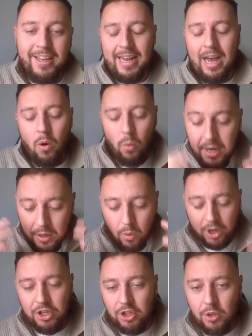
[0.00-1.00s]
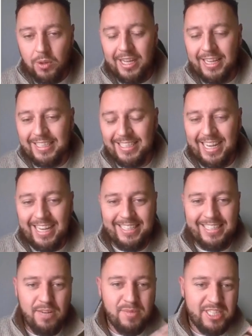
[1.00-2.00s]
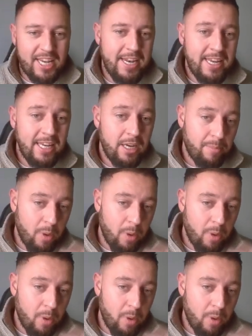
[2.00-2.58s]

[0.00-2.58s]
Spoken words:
Now, we want to do the exact same technique,